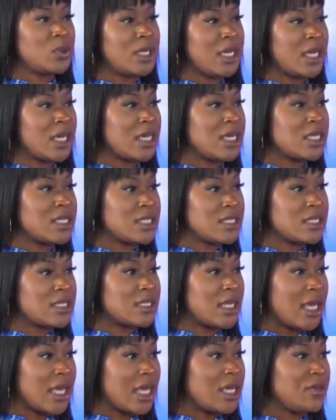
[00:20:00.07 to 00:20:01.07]
he
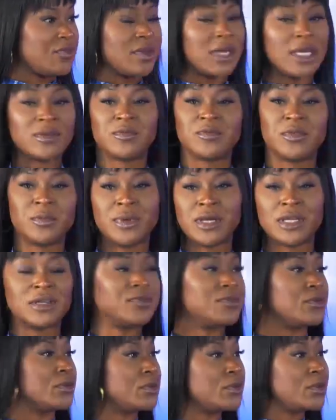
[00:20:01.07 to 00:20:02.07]
is. I can't forgive him for being a
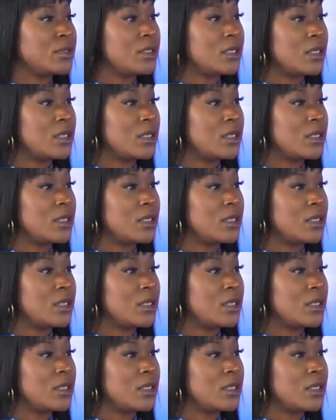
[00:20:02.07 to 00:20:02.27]
fool.